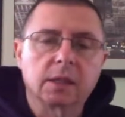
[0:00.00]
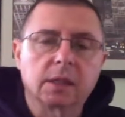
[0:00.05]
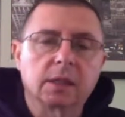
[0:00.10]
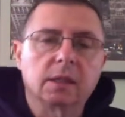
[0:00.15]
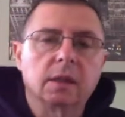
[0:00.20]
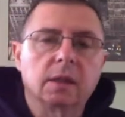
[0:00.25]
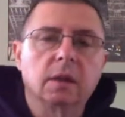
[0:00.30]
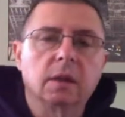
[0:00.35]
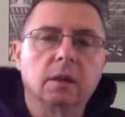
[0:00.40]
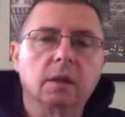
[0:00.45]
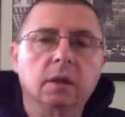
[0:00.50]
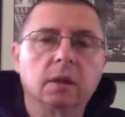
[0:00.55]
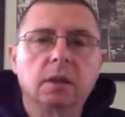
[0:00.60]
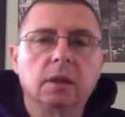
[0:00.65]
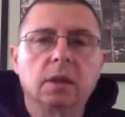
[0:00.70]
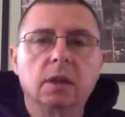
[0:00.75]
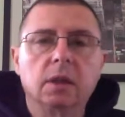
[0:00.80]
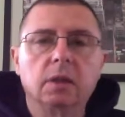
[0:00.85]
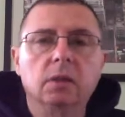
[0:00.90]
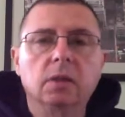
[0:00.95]
to
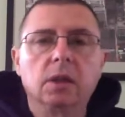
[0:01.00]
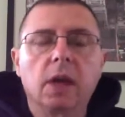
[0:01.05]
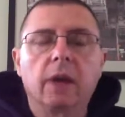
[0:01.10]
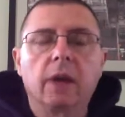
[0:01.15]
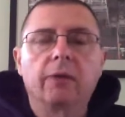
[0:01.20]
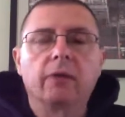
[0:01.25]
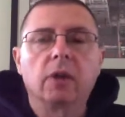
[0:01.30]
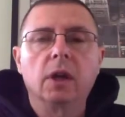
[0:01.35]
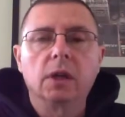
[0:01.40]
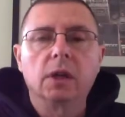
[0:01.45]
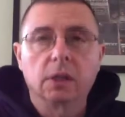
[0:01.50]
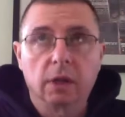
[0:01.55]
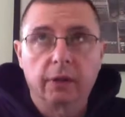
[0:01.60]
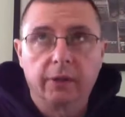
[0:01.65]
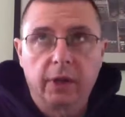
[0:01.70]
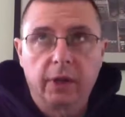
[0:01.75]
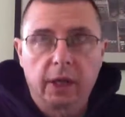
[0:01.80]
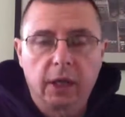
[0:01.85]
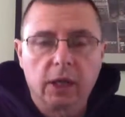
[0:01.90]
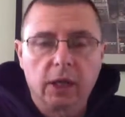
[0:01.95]
use that phrase,
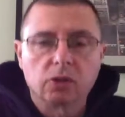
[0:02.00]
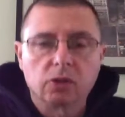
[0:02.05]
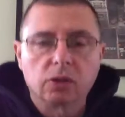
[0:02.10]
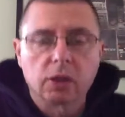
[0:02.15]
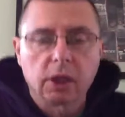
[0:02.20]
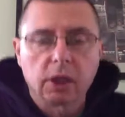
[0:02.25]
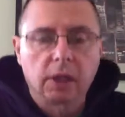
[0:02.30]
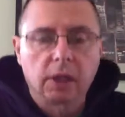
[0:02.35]
living in interesting